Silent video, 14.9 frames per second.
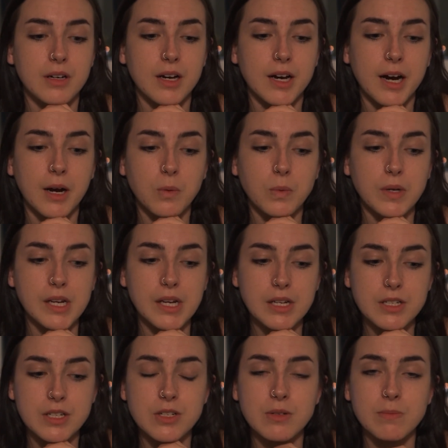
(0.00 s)
how we need
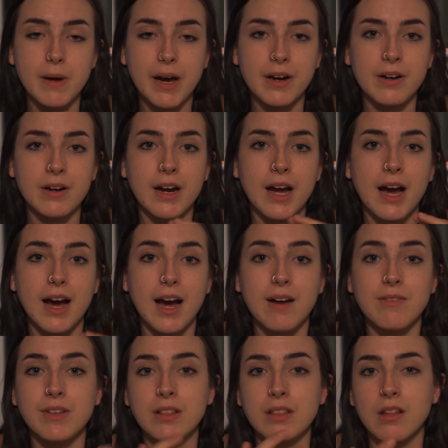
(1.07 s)
to do better at
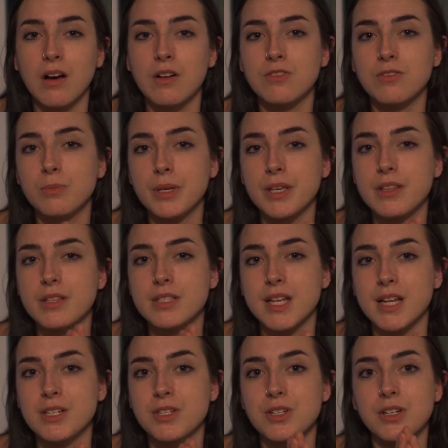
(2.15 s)
having love be the
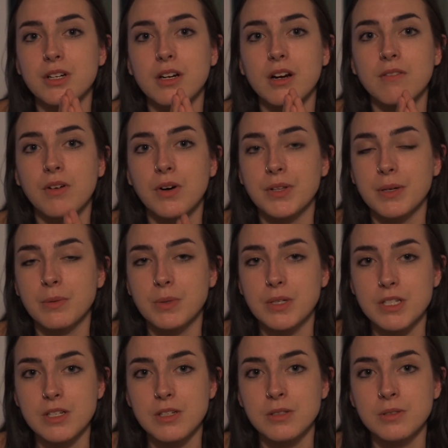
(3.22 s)
center of all that we
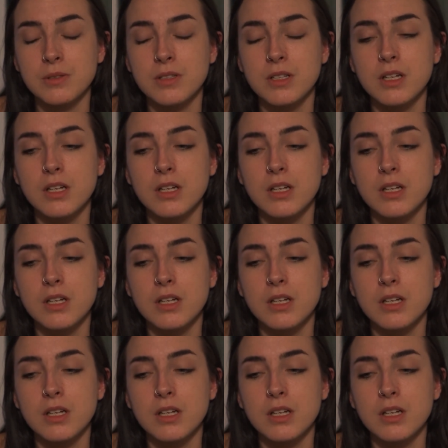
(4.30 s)
do,